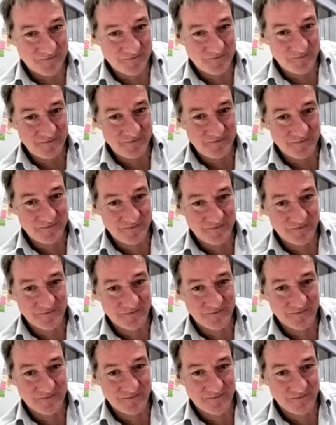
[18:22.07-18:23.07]

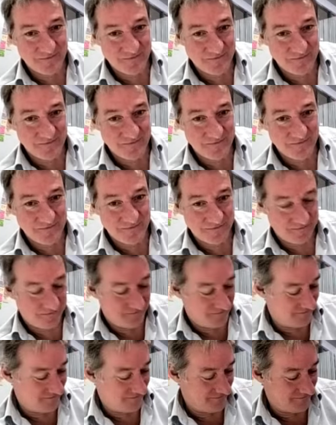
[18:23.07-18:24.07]

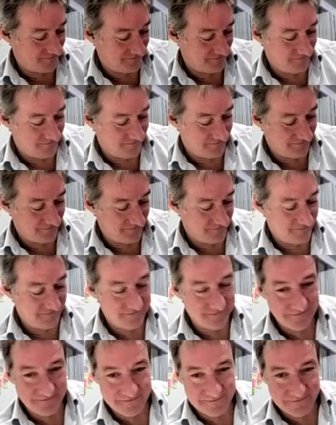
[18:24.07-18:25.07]

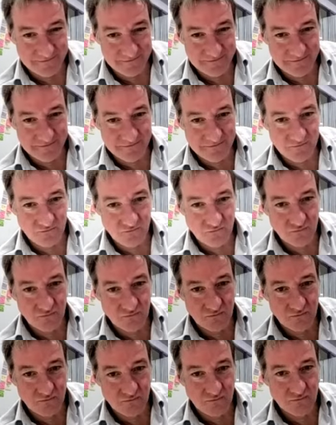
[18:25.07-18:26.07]

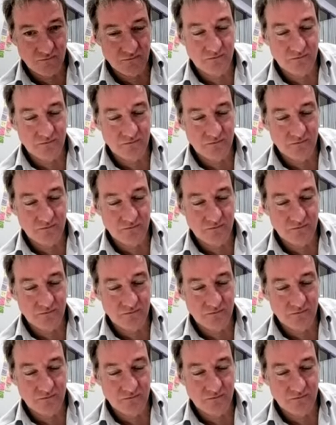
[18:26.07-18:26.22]
The person shown says nothing.